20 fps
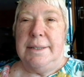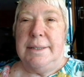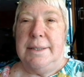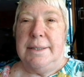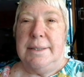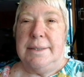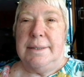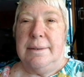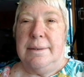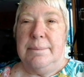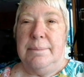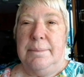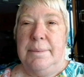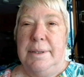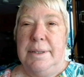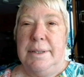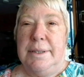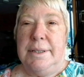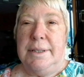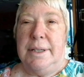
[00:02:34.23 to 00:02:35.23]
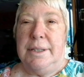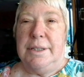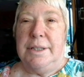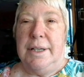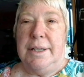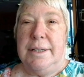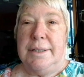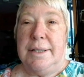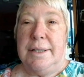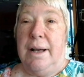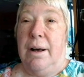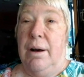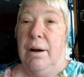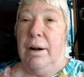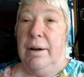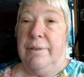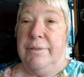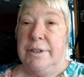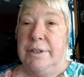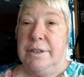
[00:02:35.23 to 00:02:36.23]
system, such as a
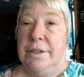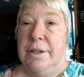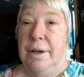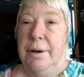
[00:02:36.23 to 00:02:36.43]
Harvest